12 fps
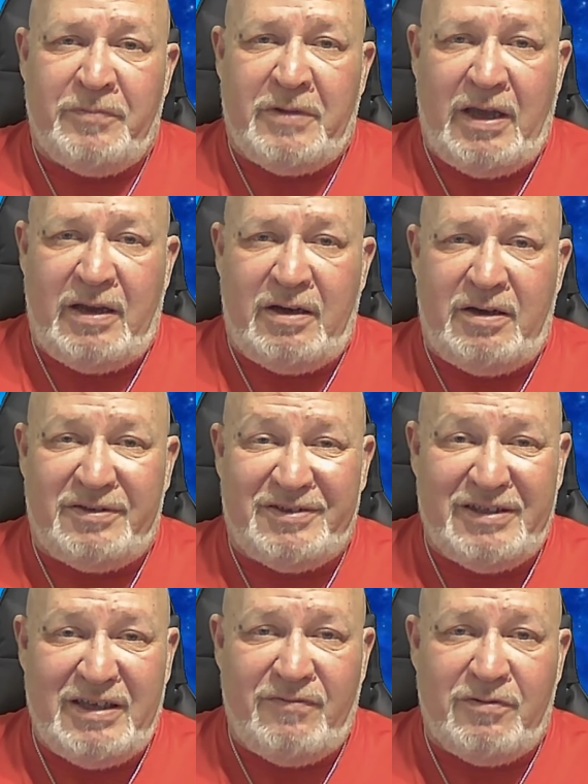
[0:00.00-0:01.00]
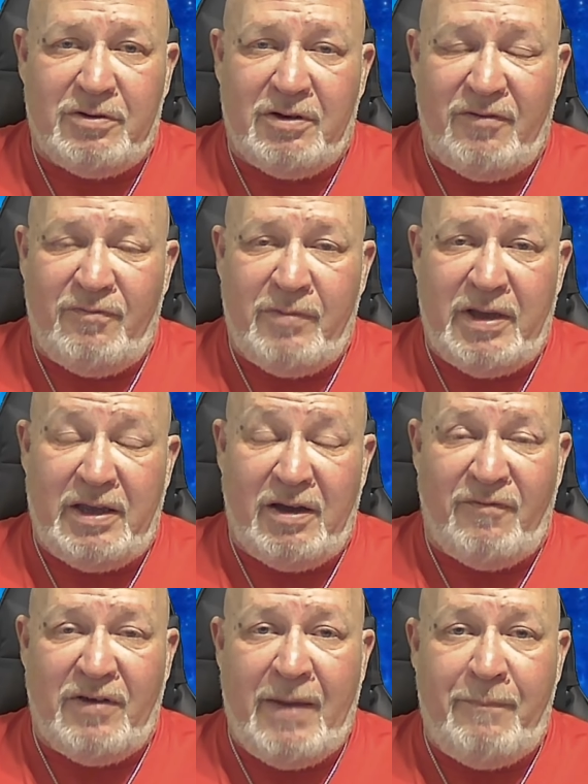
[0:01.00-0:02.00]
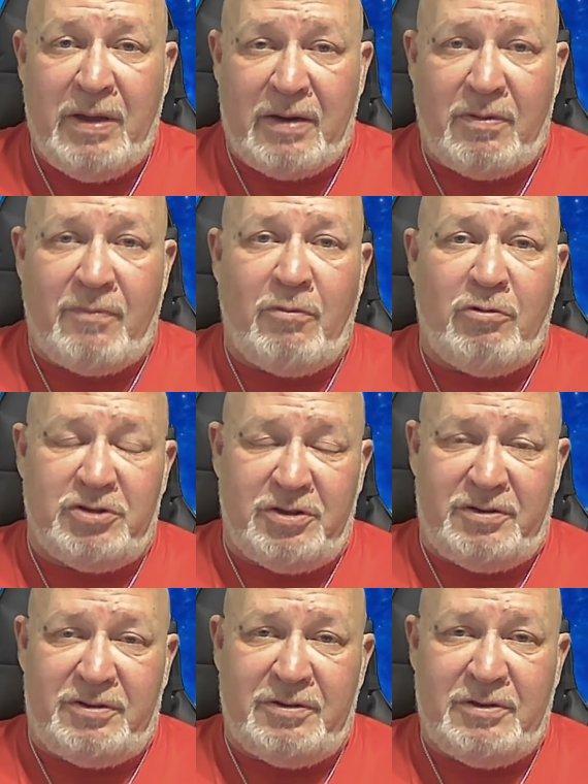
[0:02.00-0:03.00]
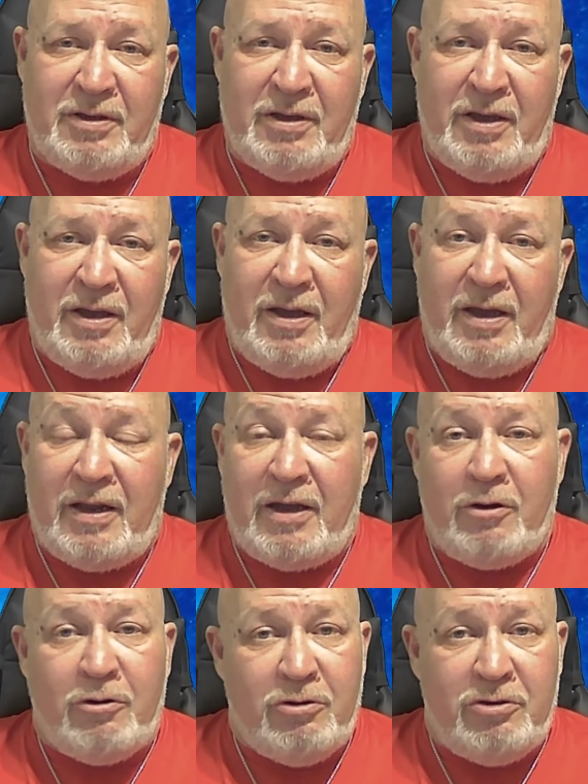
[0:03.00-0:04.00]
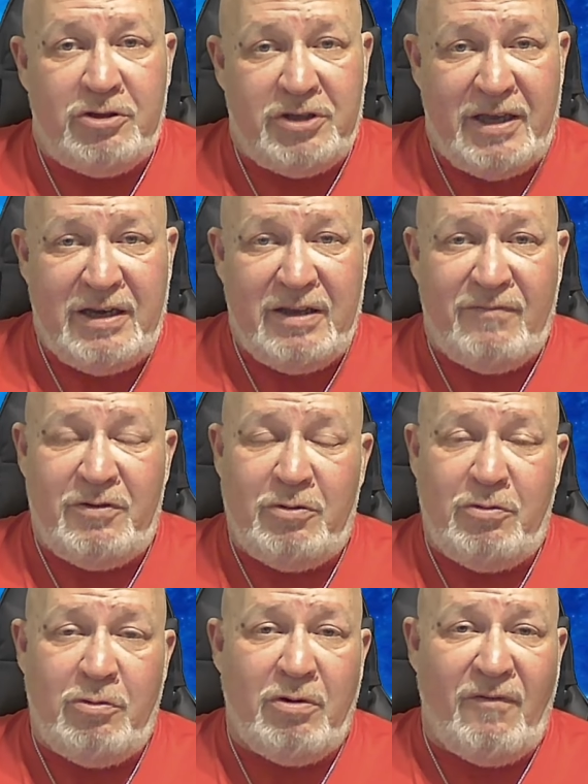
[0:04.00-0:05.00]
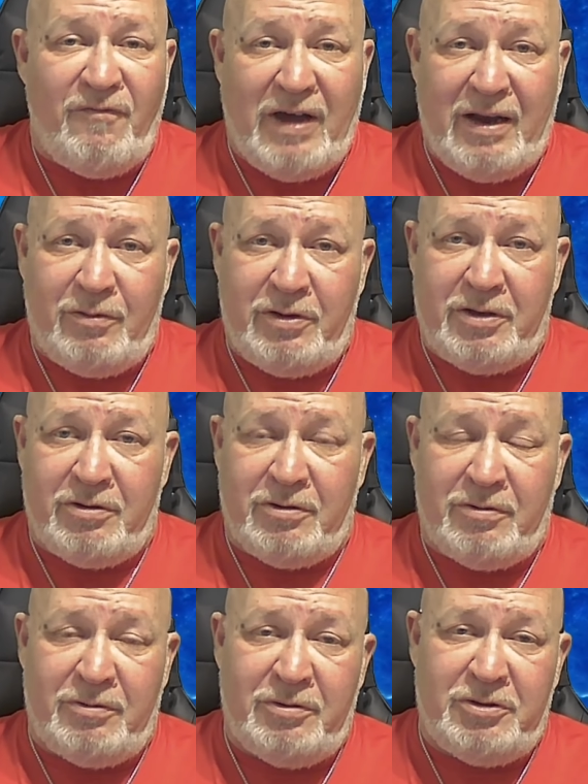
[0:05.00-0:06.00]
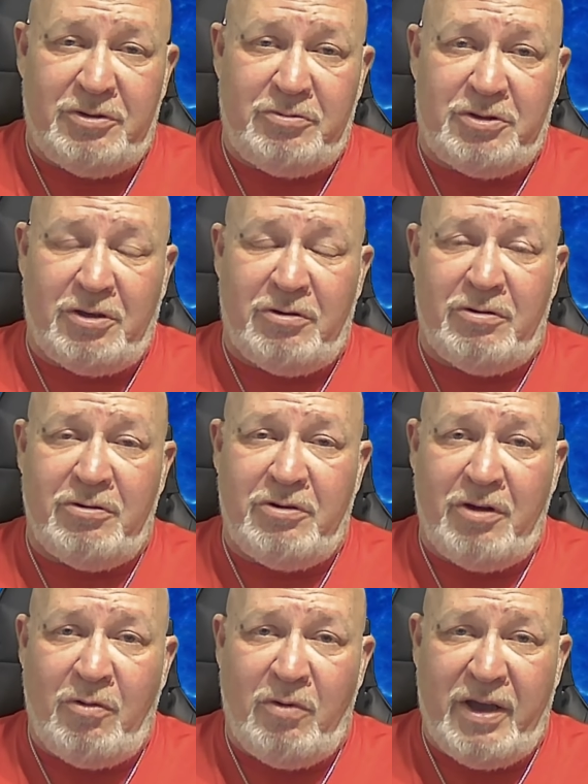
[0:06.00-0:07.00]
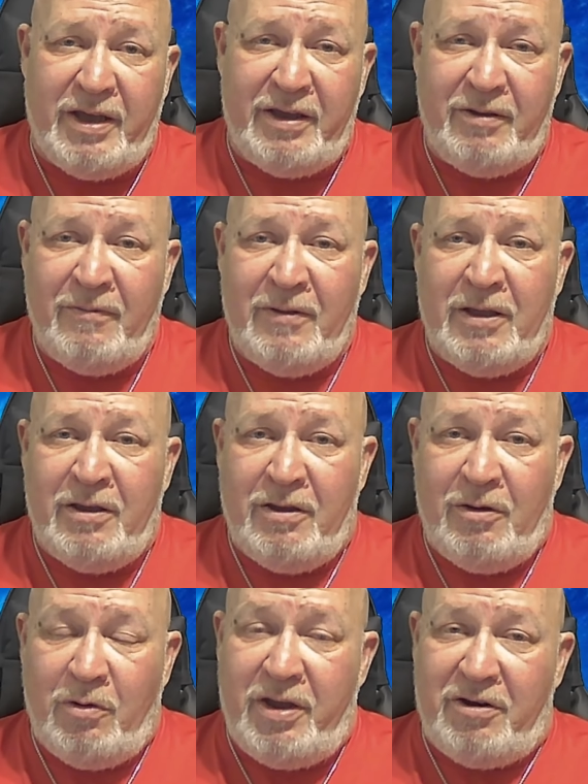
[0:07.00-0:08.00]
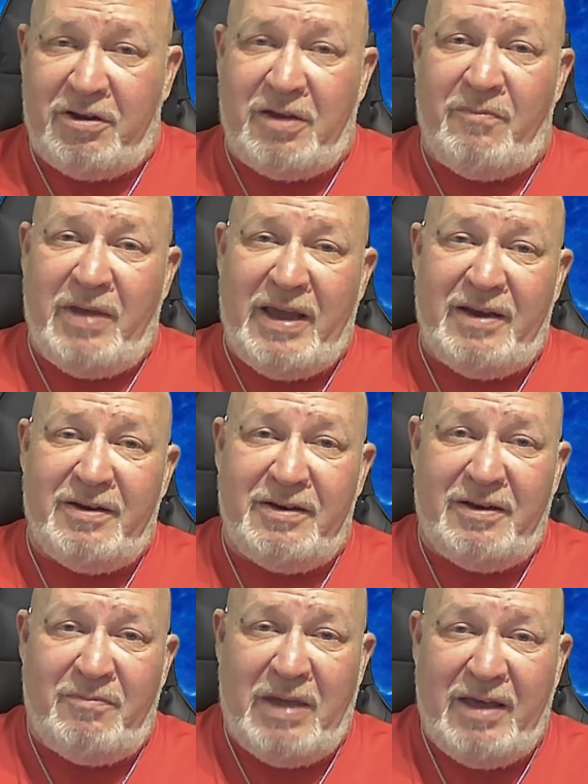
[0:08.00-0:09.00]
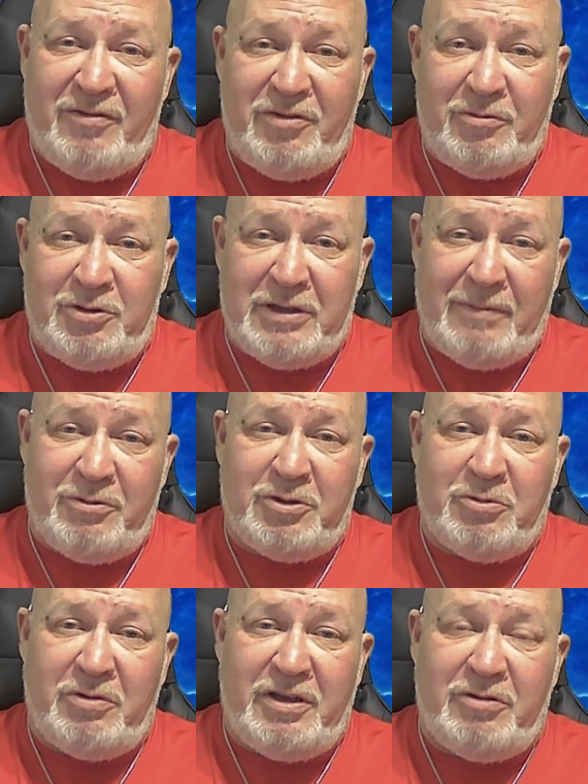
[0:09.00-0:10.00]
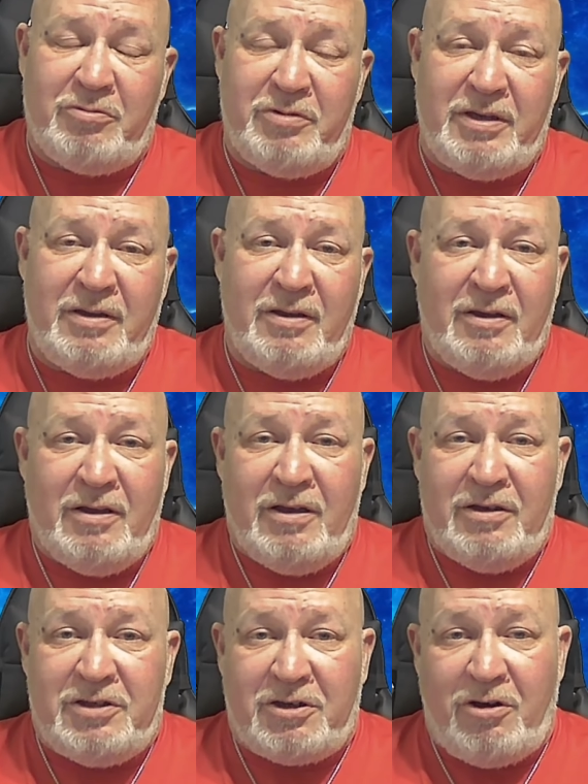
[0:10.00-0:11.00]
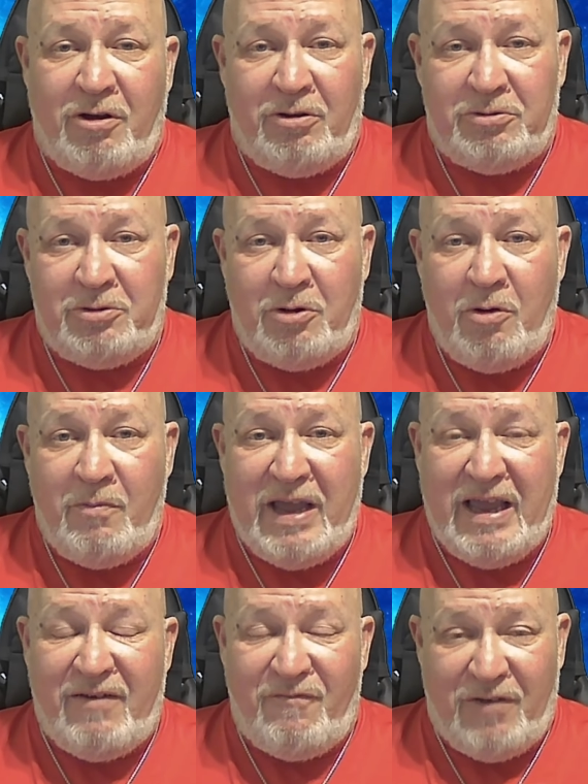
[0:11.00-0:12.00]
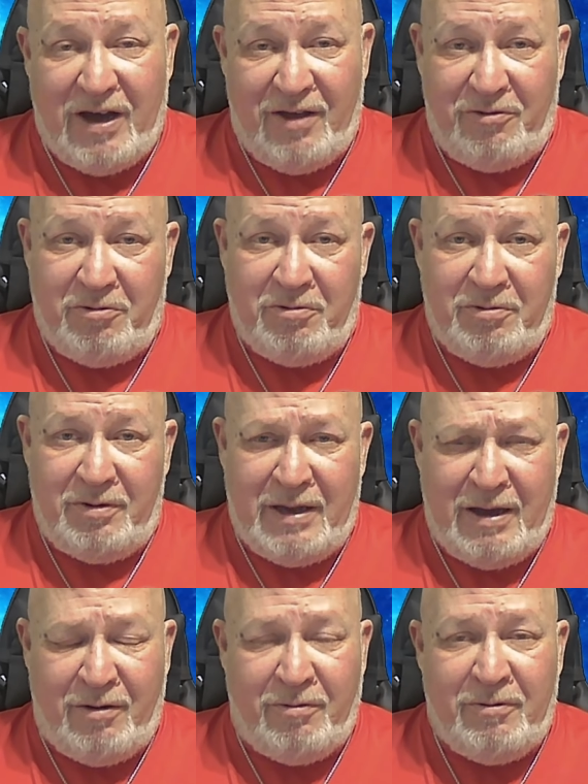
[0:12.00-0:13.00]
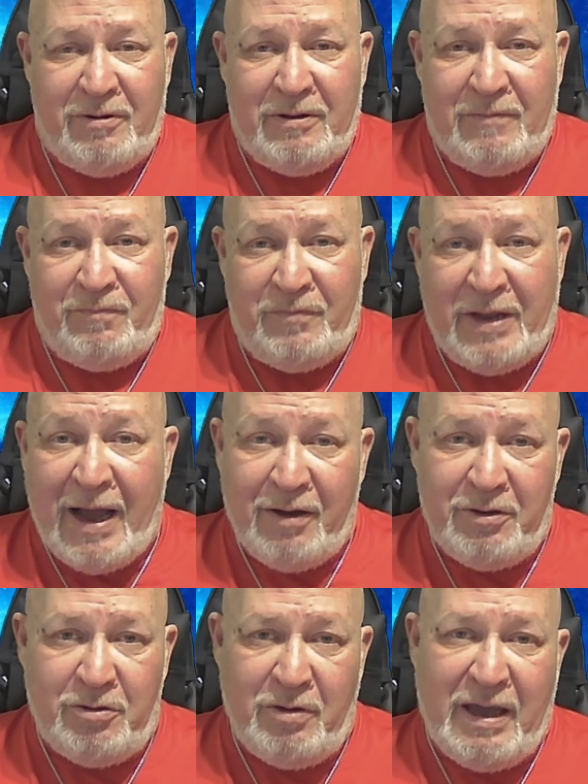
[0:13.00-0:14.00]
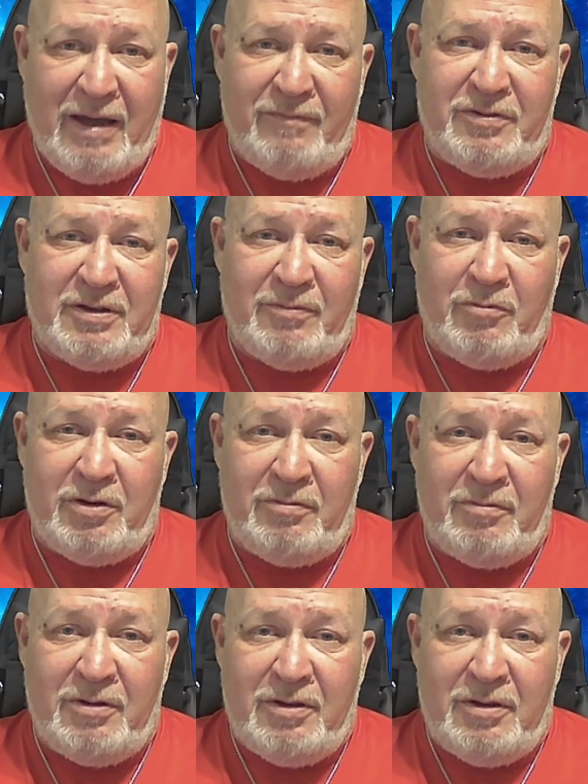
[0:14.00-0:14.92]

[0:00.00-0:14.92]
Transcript: and a deceiver of many, of epic proportions. And I urge any of you who are following her to turn away. We are commanded in Matthew chapter twenty-three to call no man father. Now, now you have someone